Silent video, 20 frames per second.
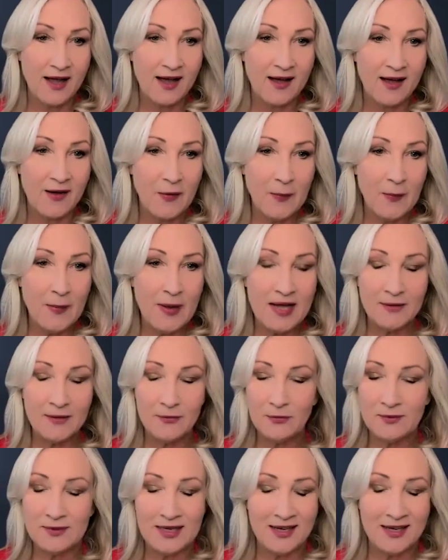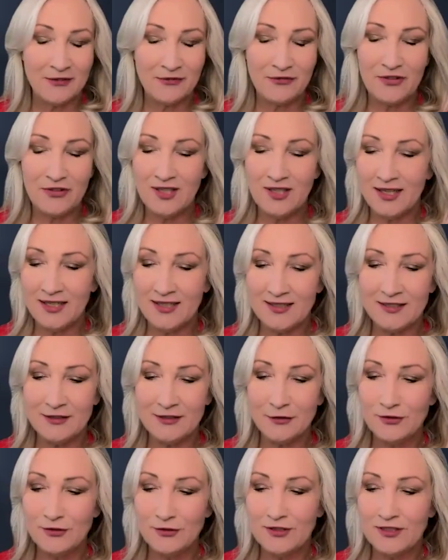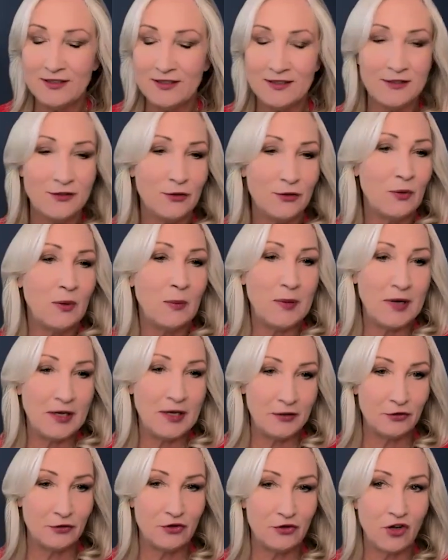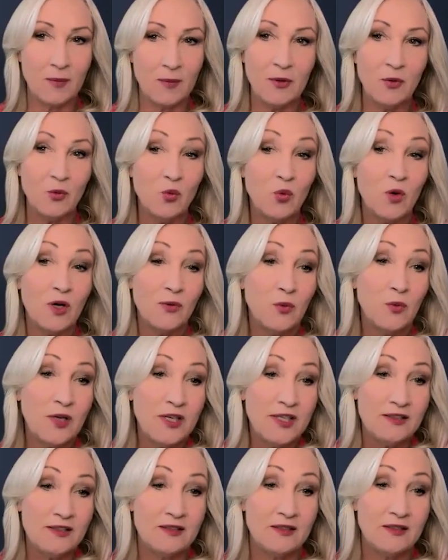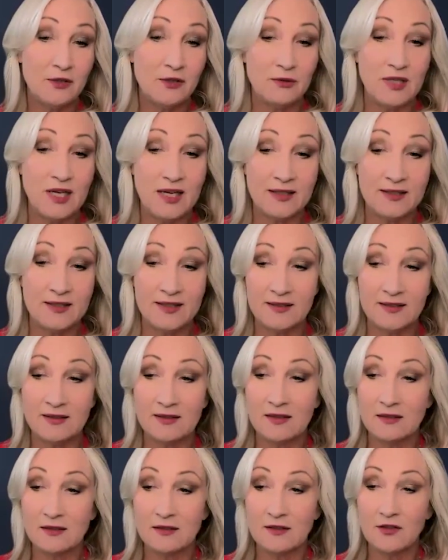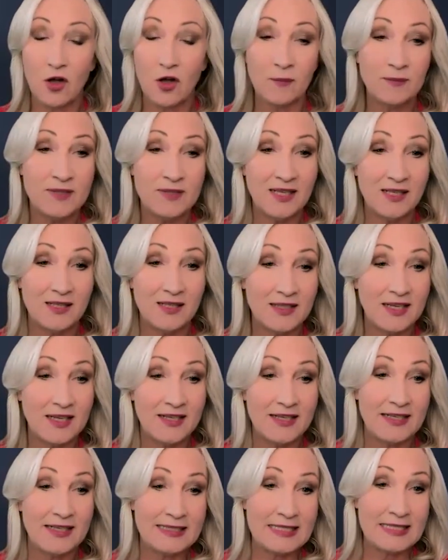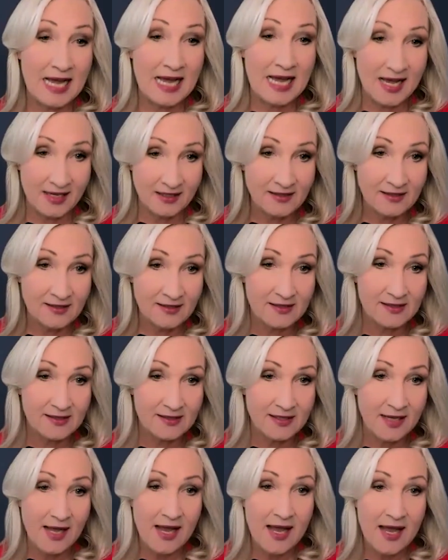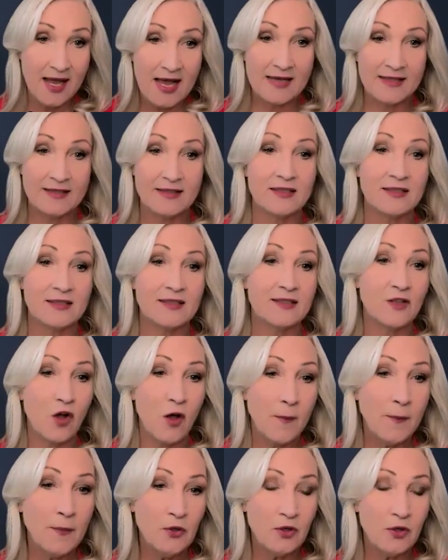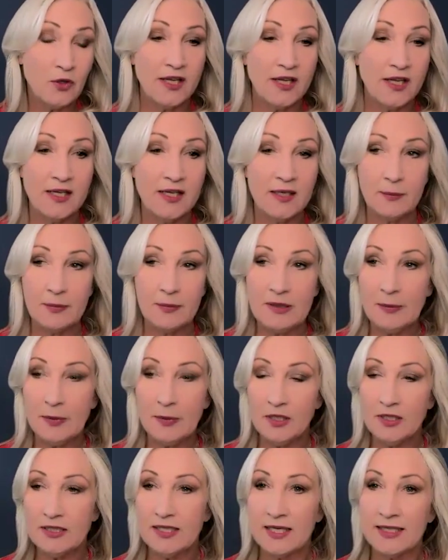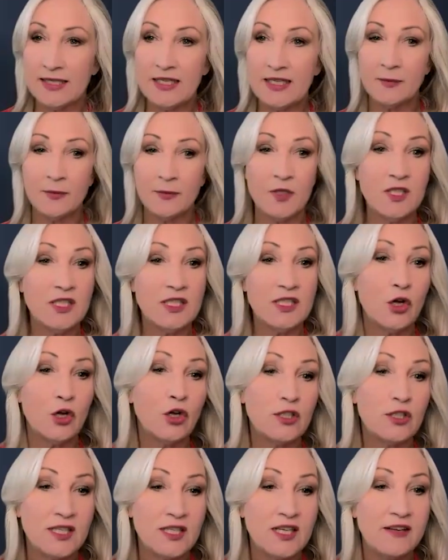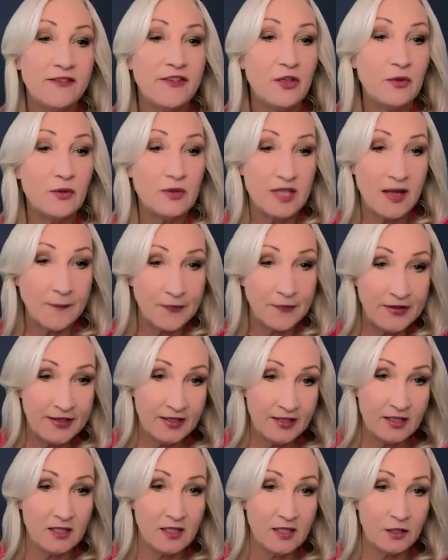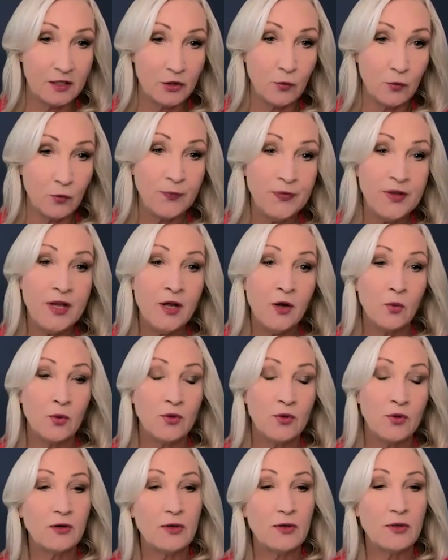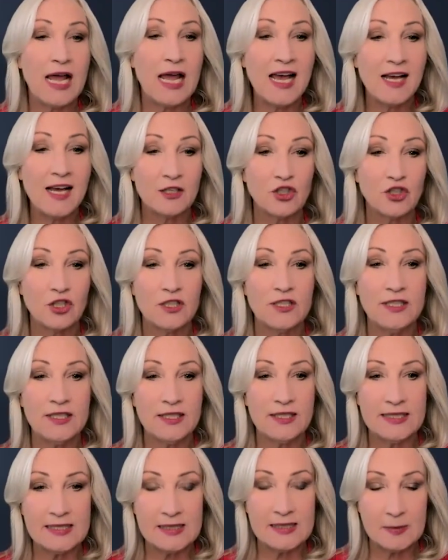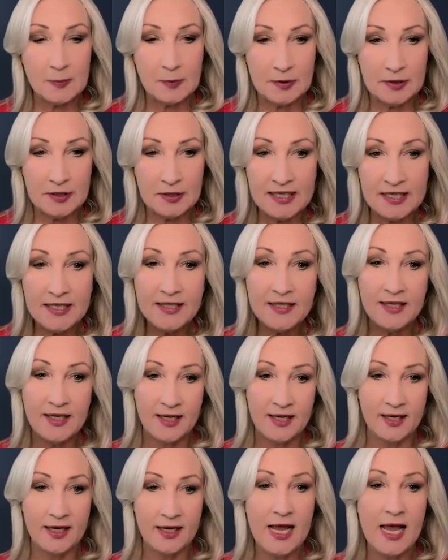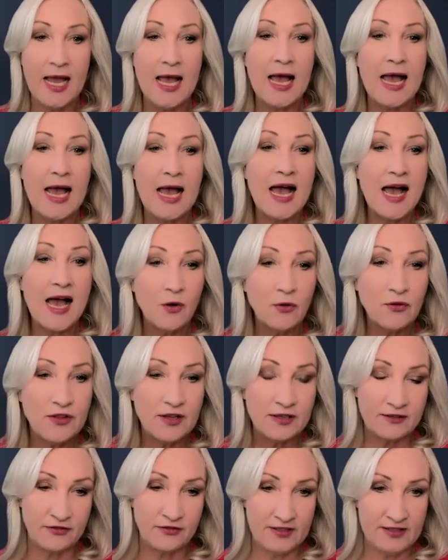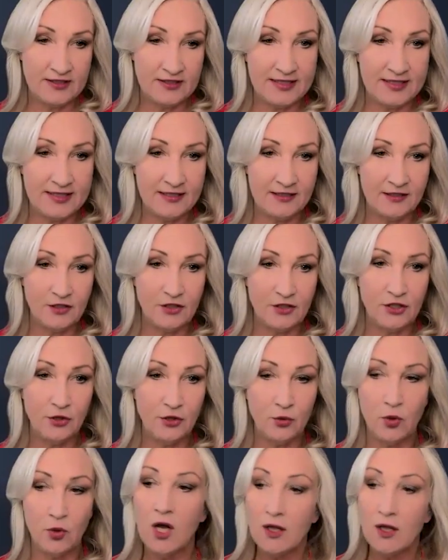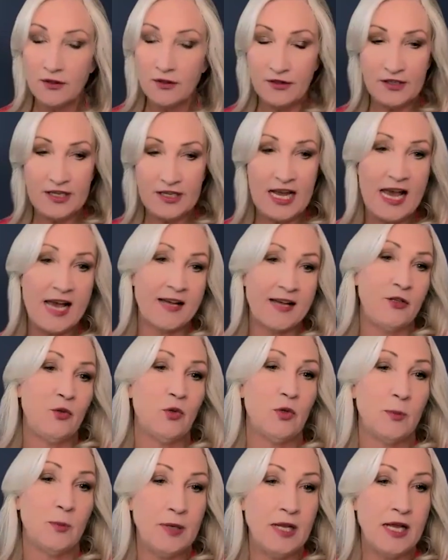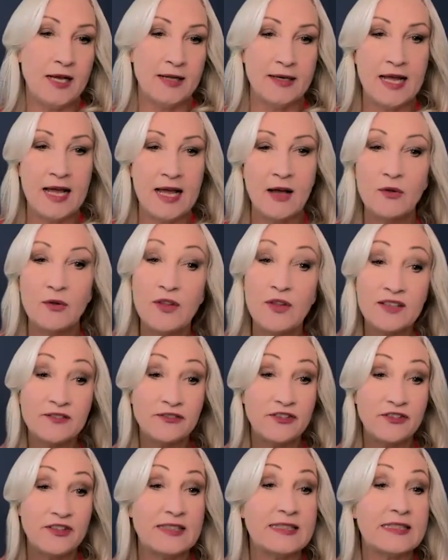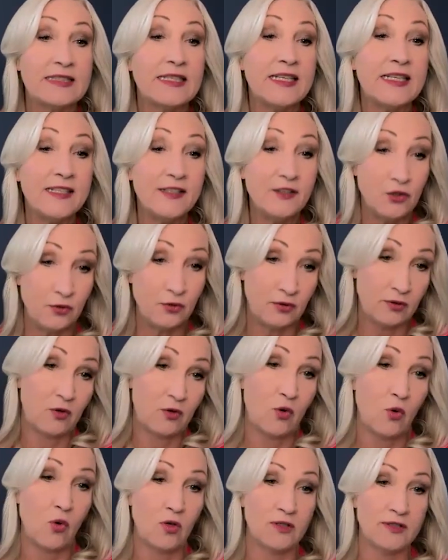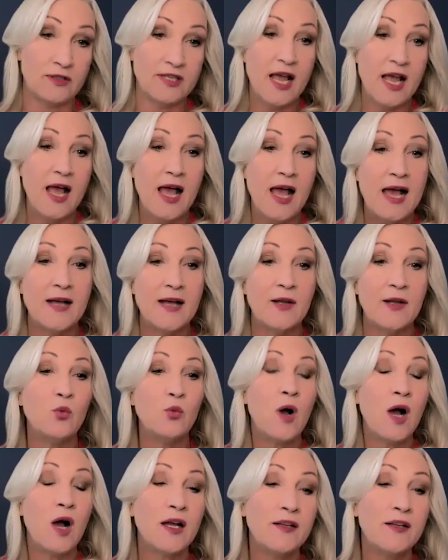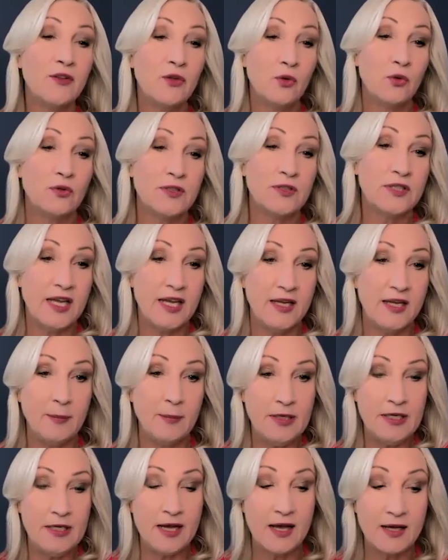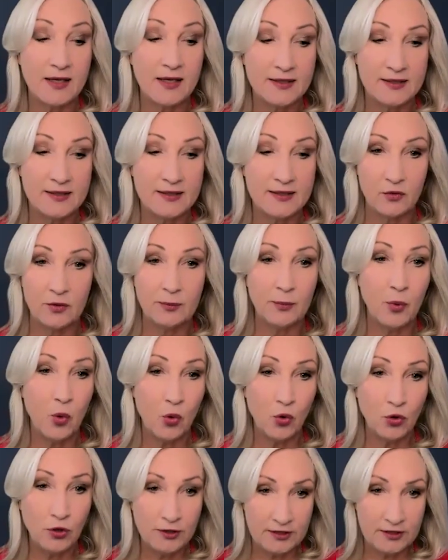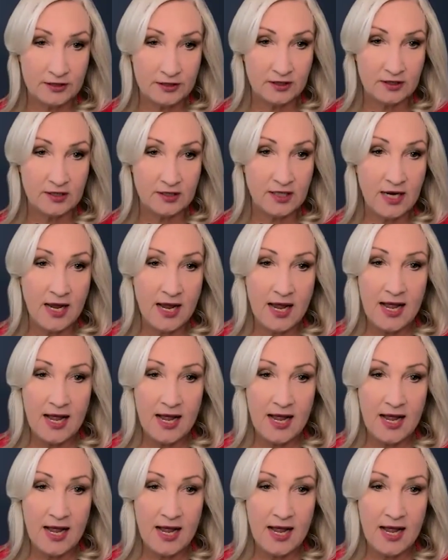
And I feel like leaders need to do a better job. And one way to do that is to stop delegating tasks and to stop looking at people. It's like, hey, I'm going to give you something to do, without actually explaining how that fits into the annual plan, how that fits into the goals, and why those KPIs are important.